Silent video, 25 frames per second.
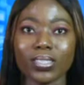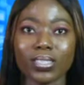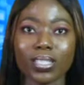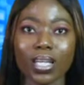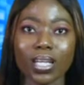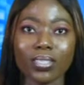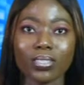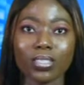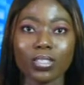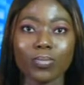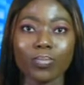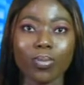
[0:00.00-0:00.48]

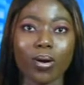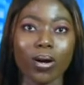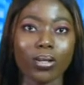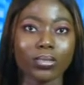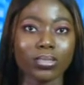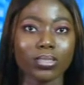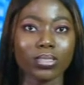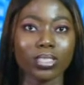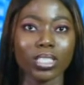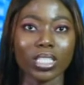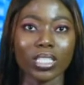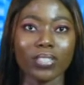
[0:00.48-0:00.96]
tested
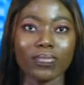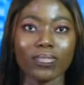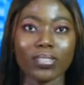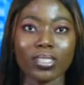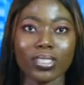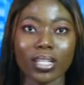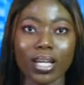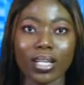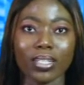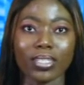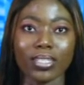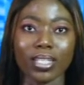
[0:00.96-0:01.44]
positive
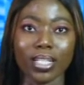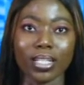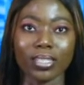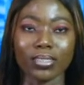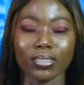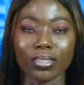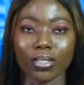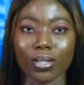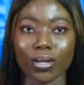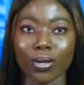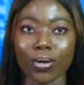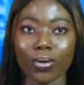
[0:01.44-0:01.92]
10
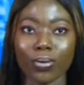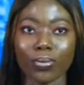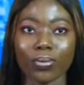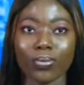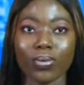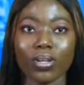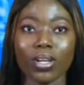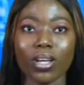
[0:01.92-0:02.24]
days ago.